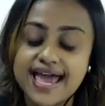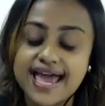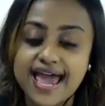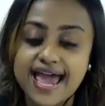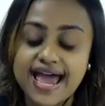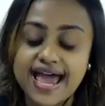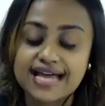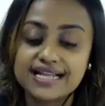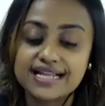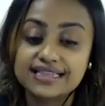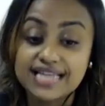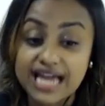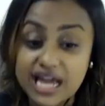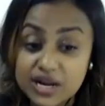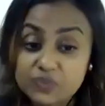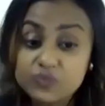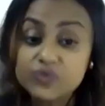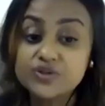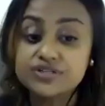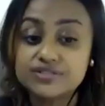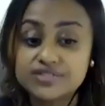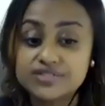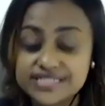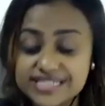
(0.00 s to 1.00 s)
And that
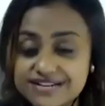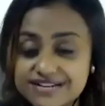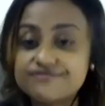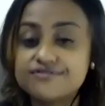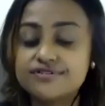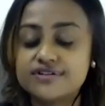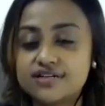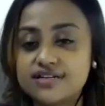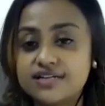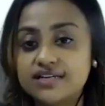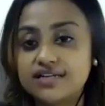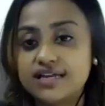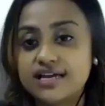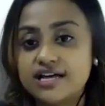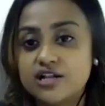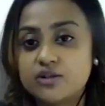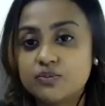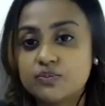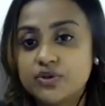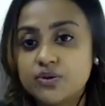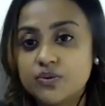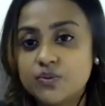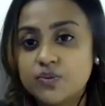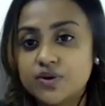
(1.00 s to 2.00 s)
would definitely
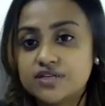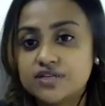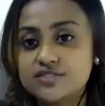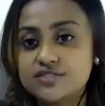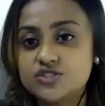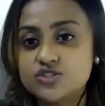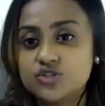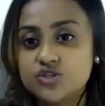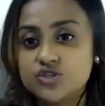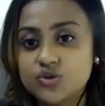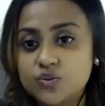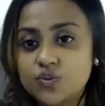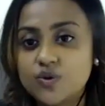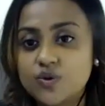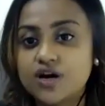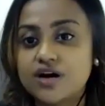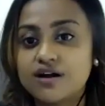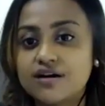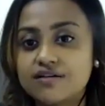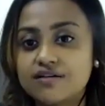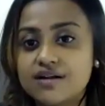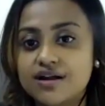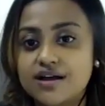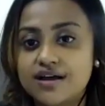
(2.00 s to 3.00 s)
help you once you
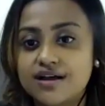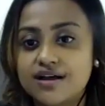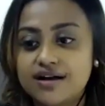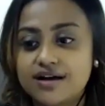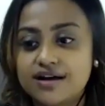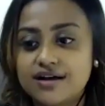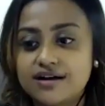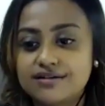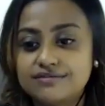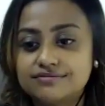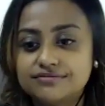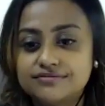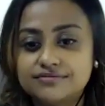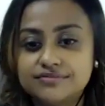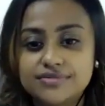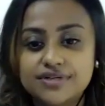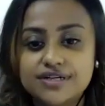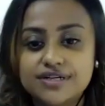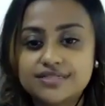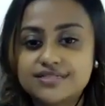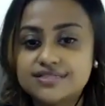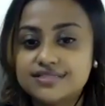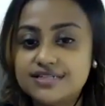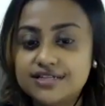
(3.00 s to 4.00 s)
are
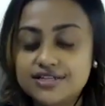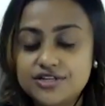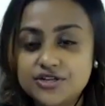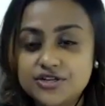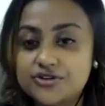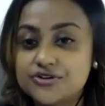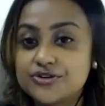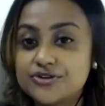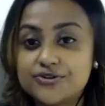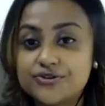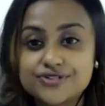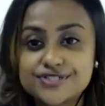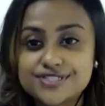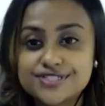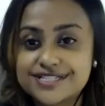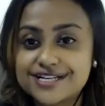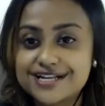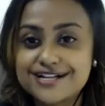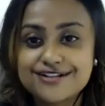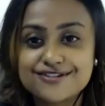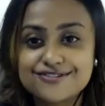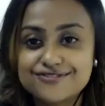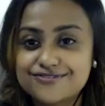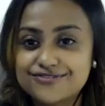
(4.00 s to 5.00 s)
a senior
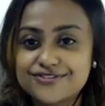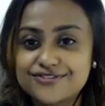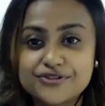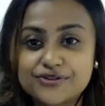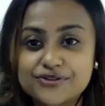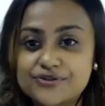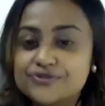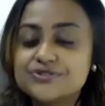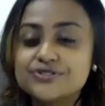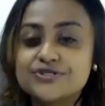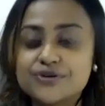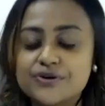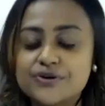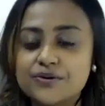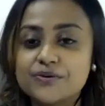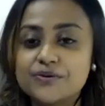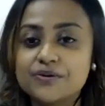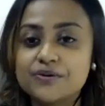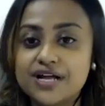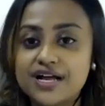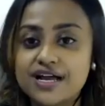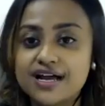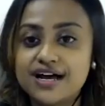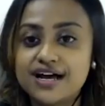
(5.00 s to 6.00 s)
yourself, So
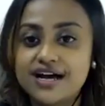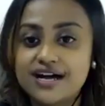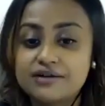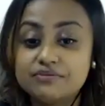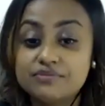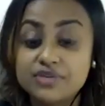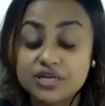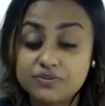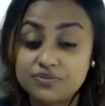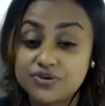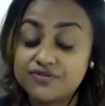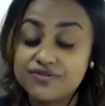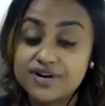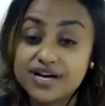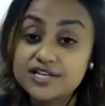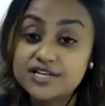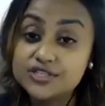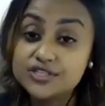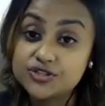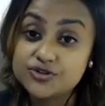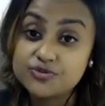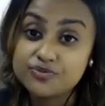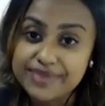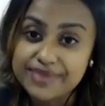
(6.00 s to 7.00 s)
it provides
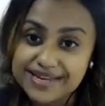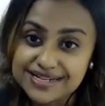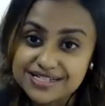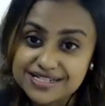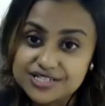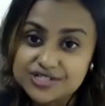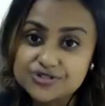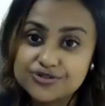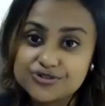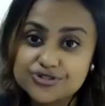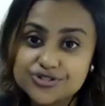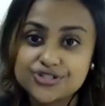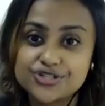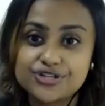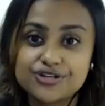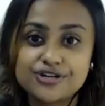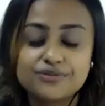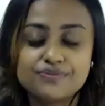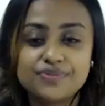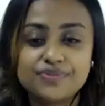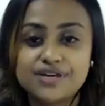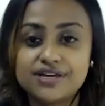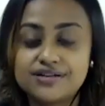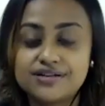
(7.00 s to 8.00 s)
you mentorship,
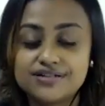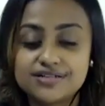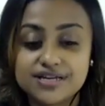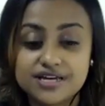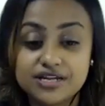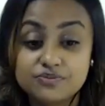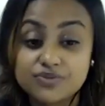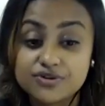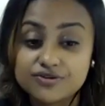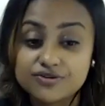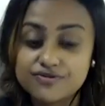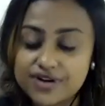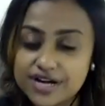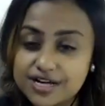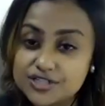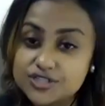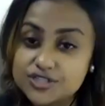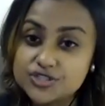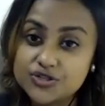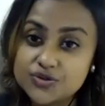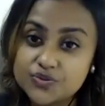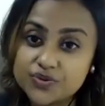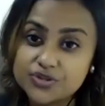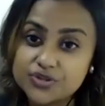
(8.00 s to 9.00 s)
it provides
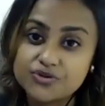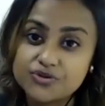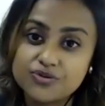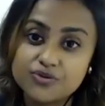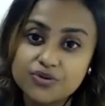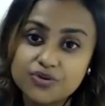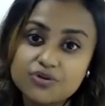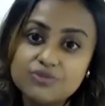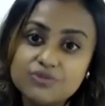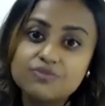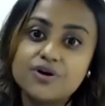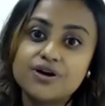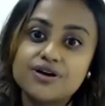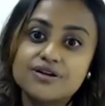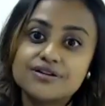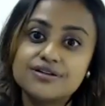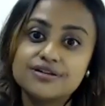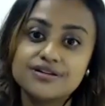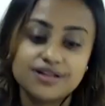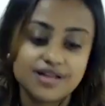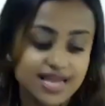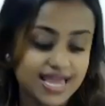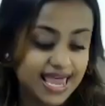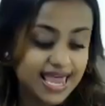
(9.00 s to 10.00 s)
you with a role
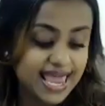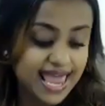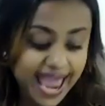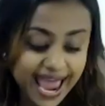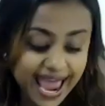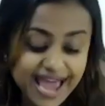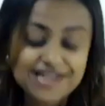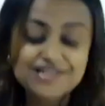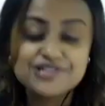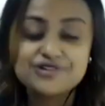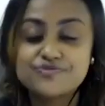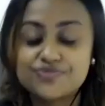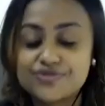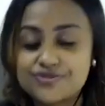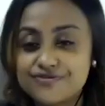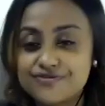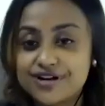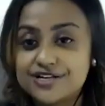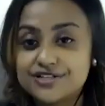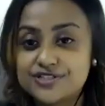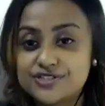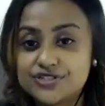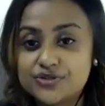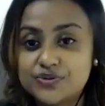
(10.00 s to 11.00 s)
model, and it
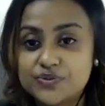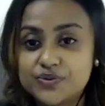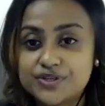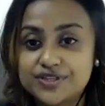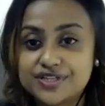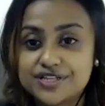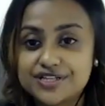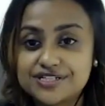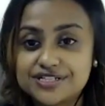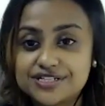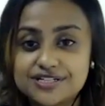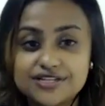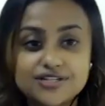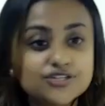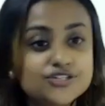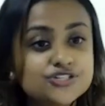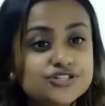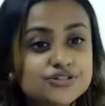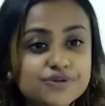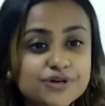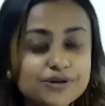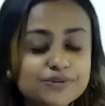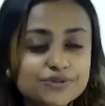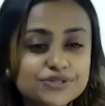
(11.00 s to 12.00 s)
provides you with
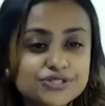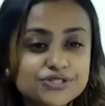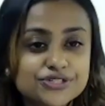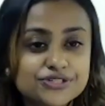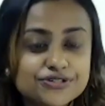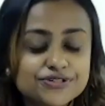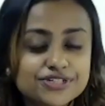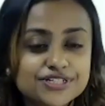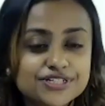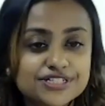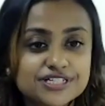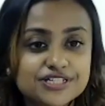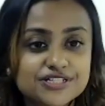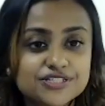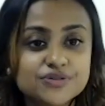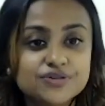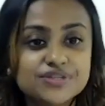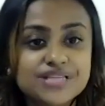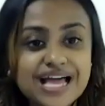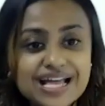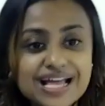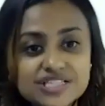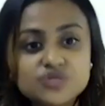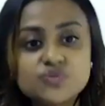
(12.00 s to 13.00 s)
internship opportunities. So
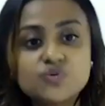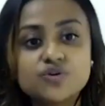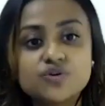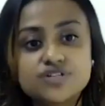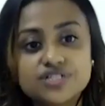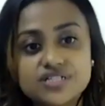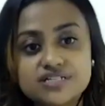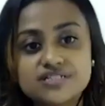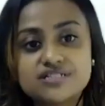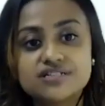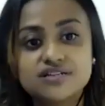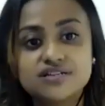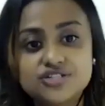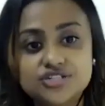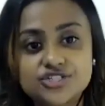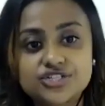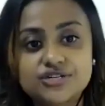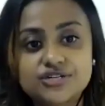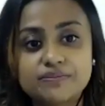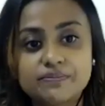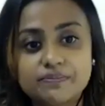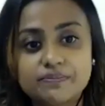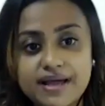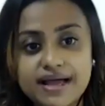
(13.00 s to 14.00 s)
that's what
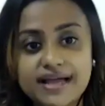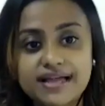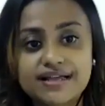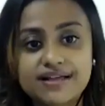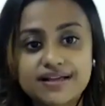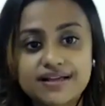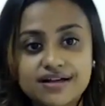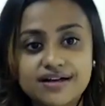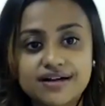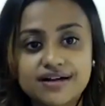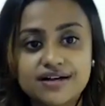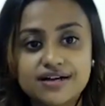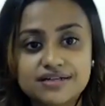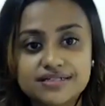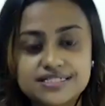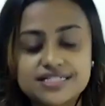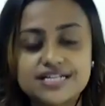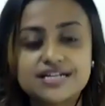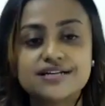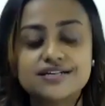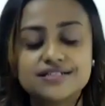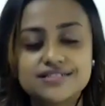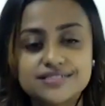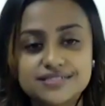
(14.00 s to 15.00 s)
Internship Bank
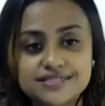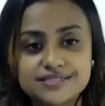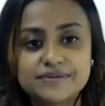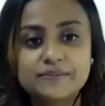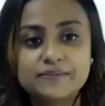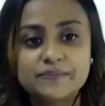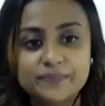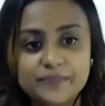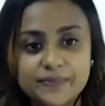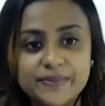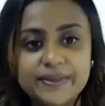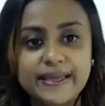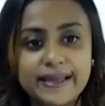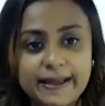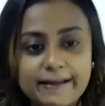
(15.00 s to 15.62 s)
does. Yeah.